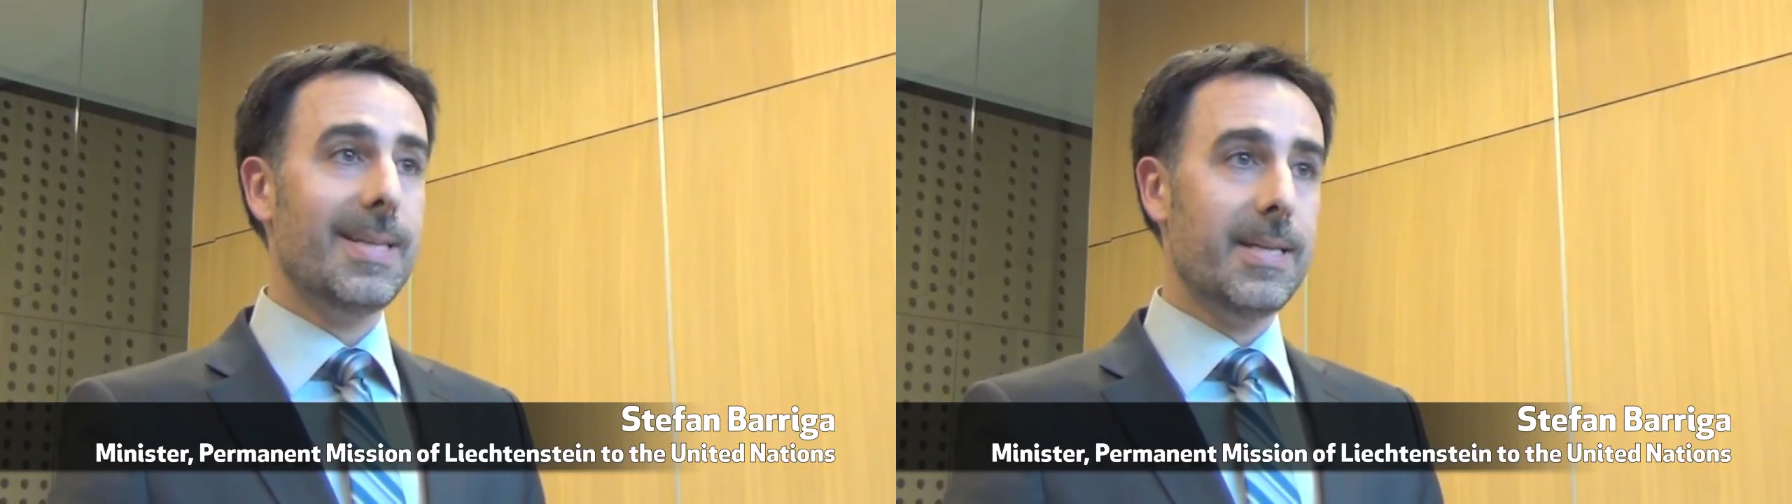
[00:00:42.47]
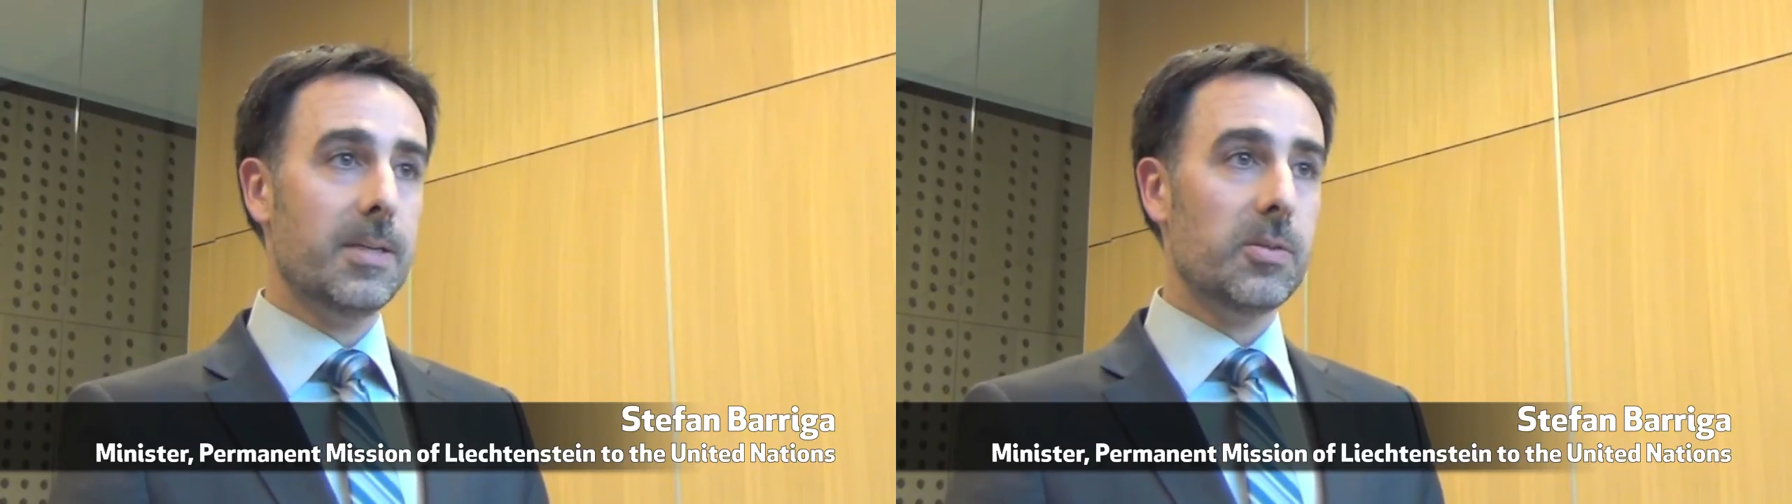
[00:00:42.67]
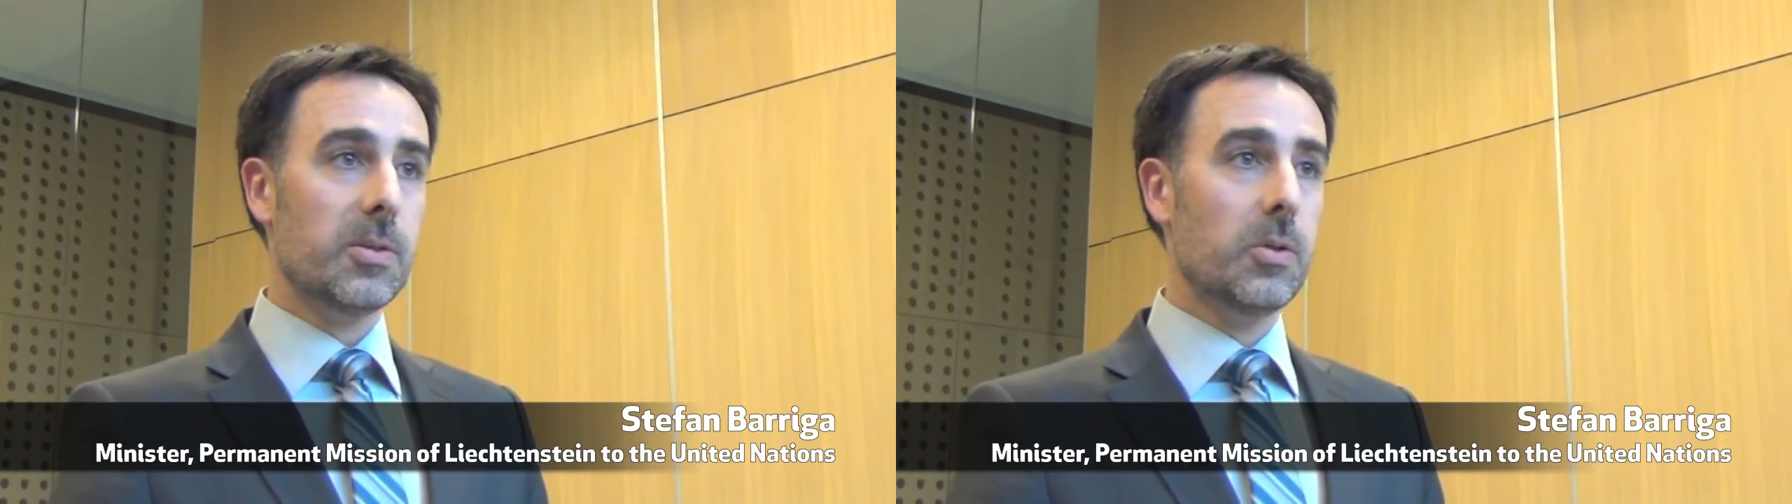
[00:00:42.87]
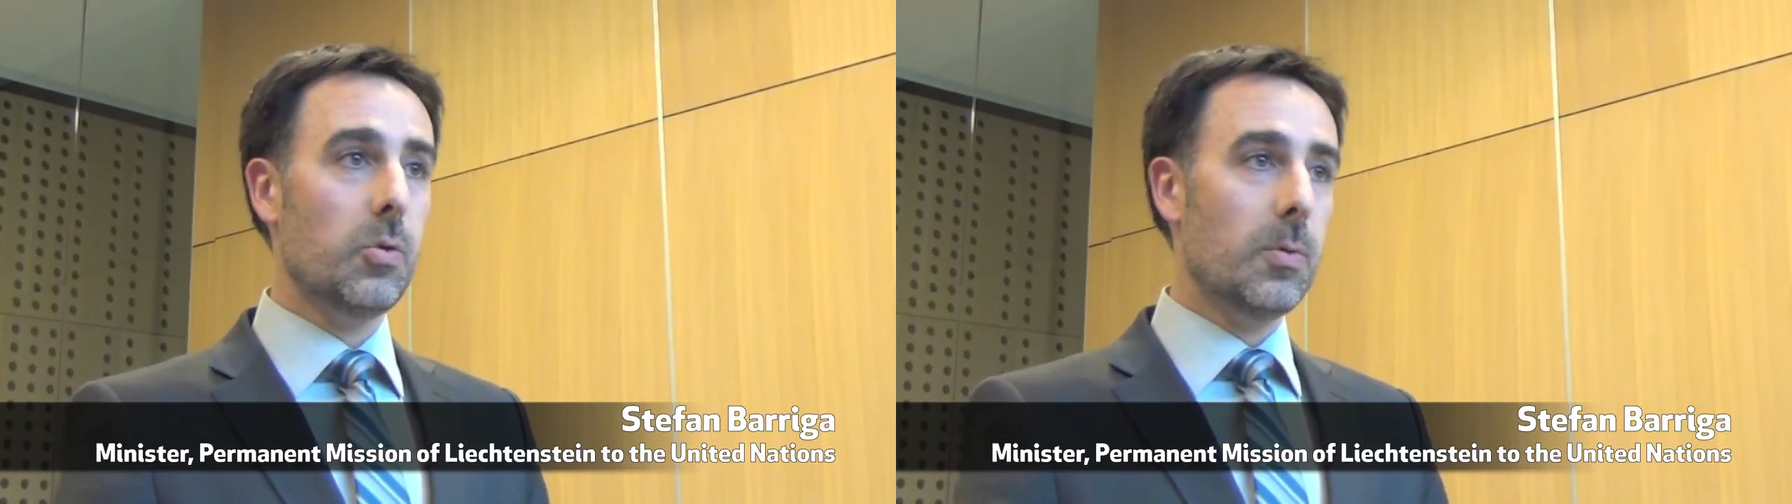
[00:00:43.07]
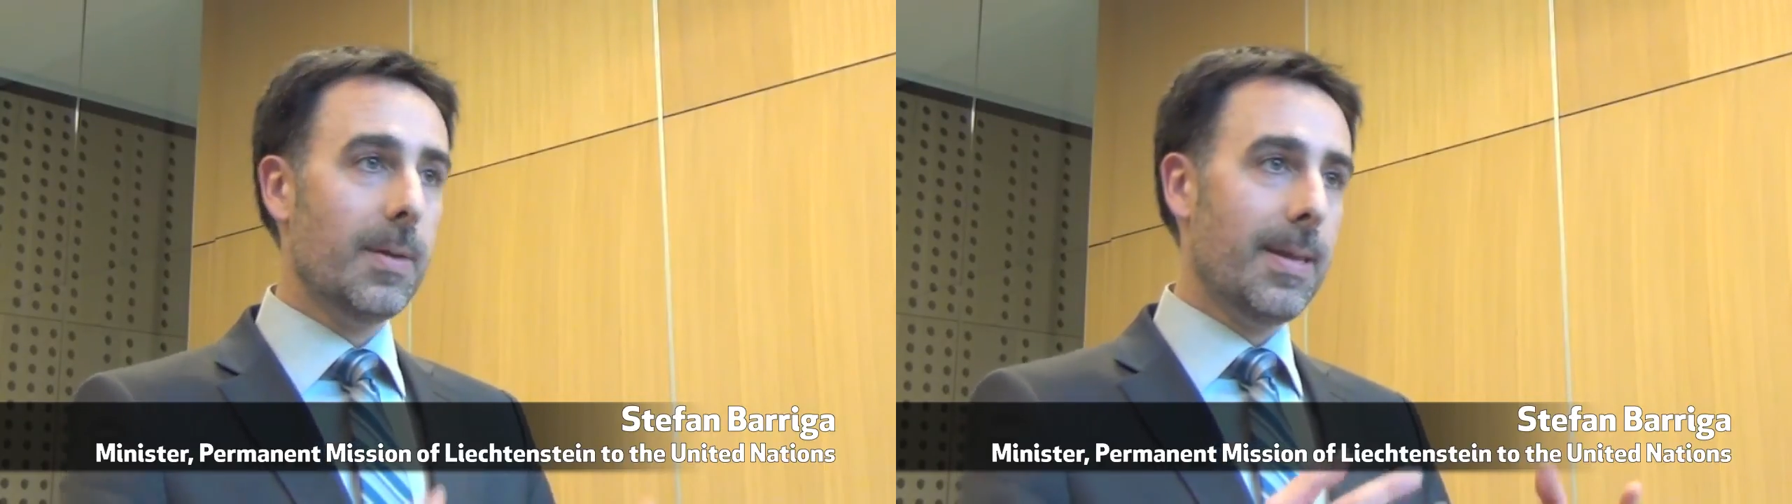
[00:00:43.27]
leaders
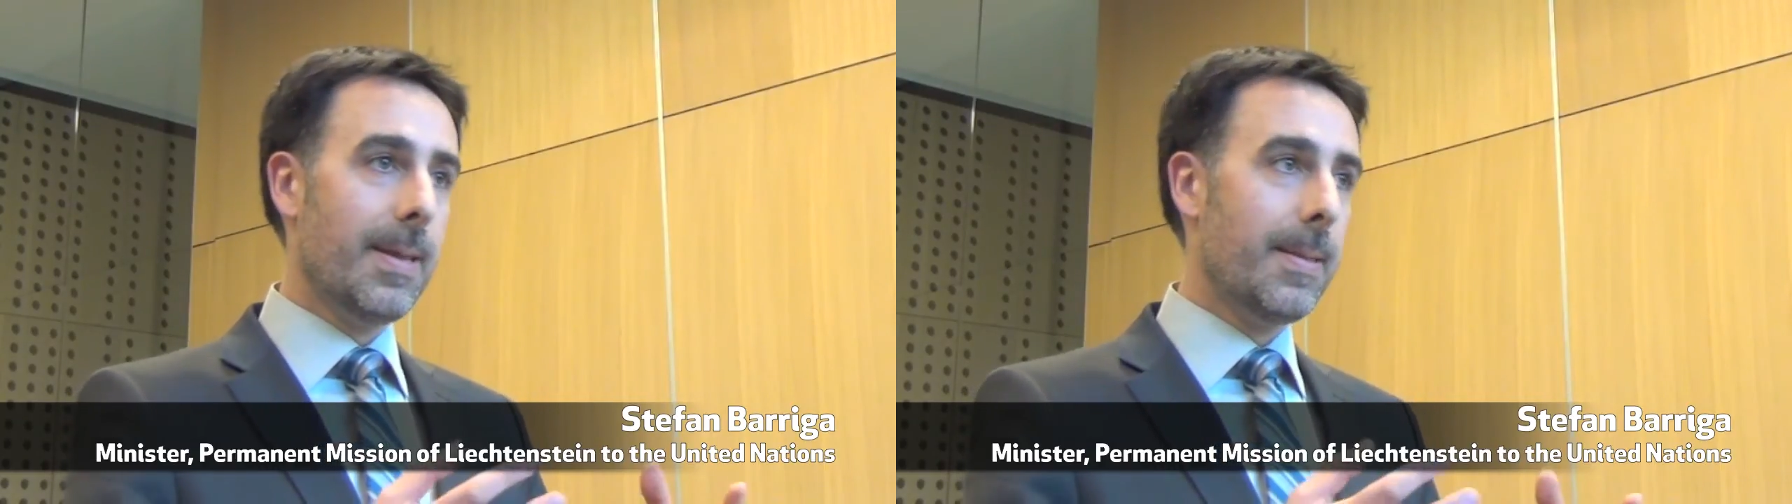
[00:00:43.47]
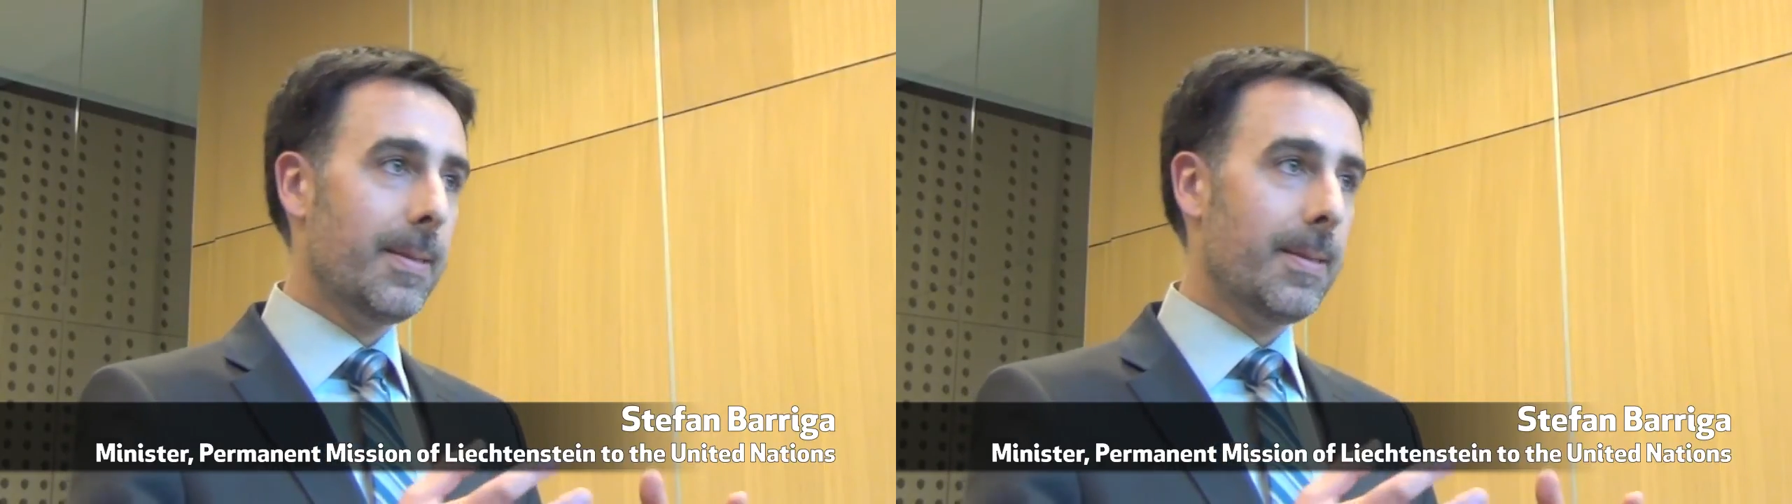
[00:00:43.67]
who